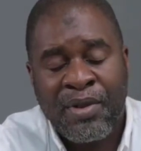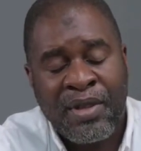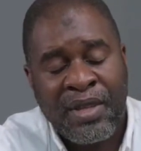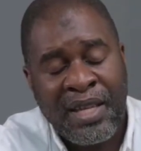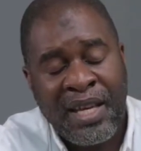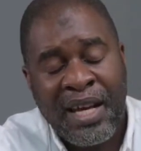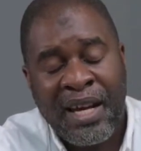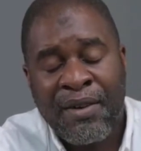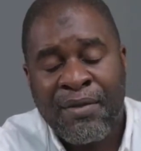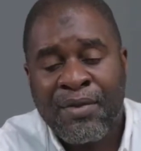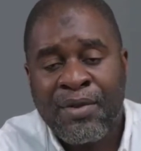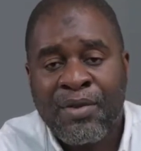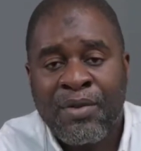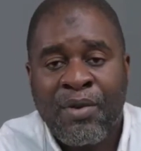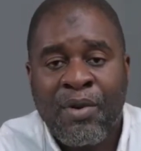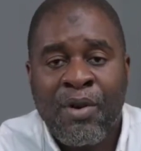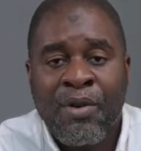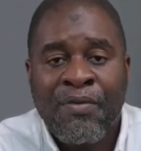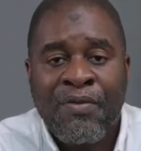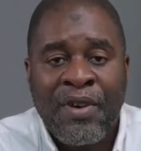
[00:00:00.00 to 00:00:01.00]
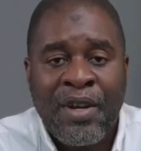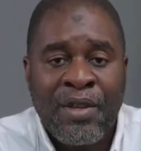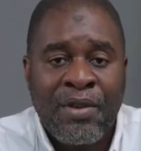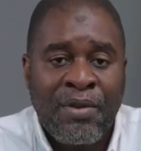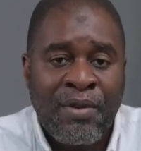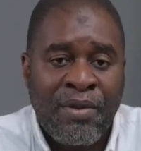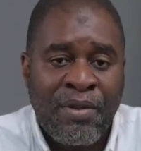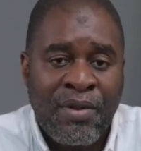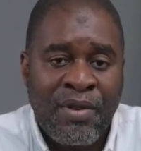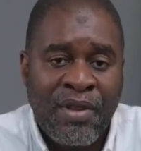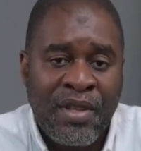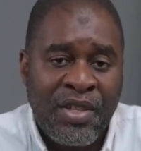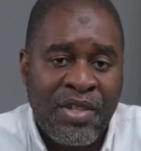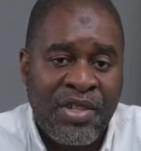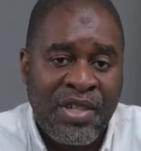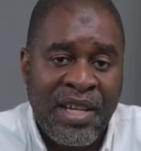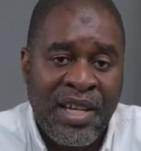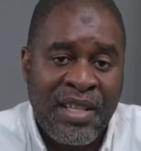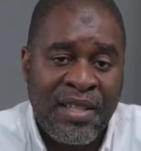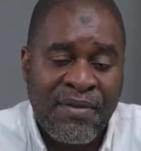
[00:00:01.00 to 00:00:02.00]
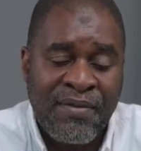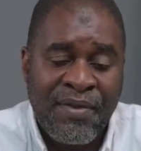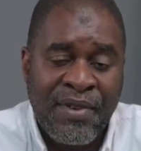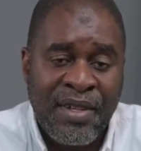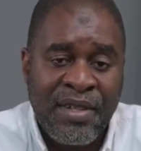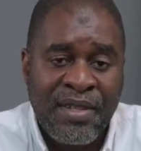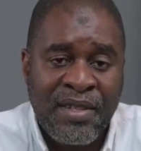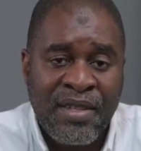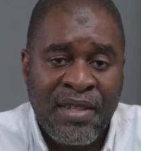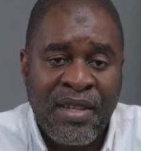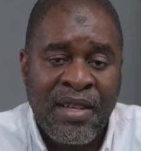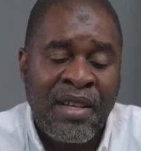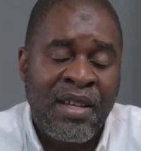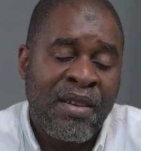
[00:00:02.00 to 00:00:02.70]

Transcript: They have to offer you the shares first